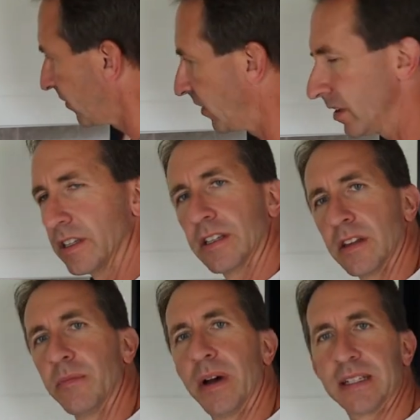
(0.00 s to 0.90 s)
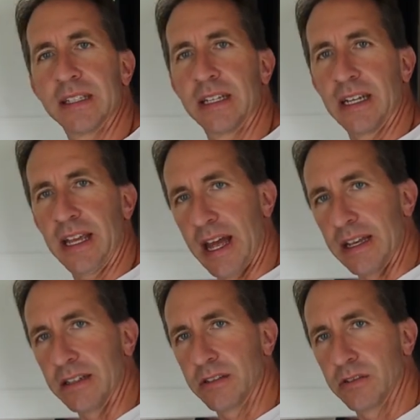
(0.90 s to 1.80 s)
fill it to the best that it can.
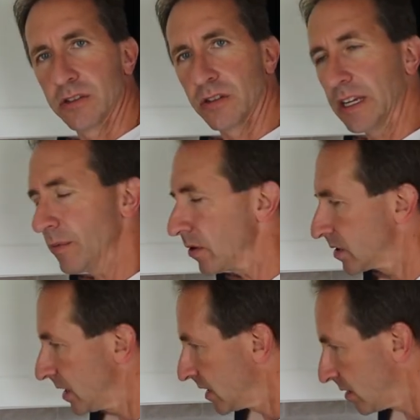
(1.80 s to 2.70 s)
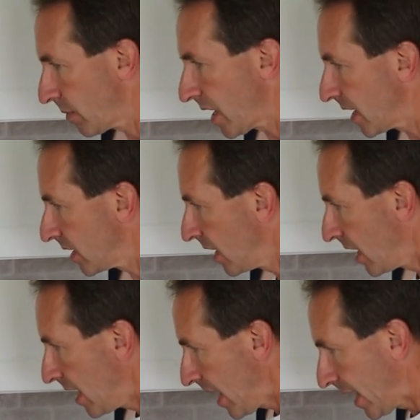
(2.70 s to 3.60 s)
So keep those things in mind
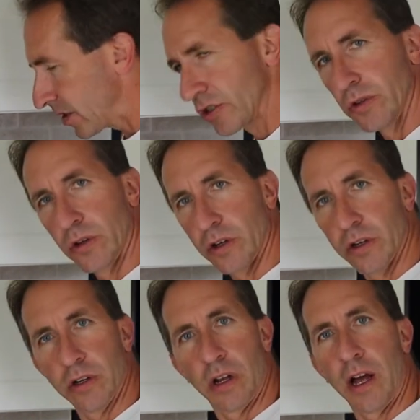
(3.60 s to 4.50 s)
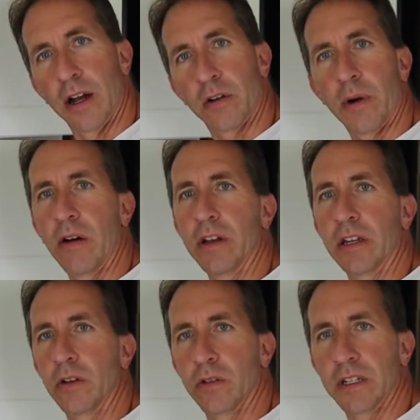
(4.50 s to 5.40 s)
as you're grouting your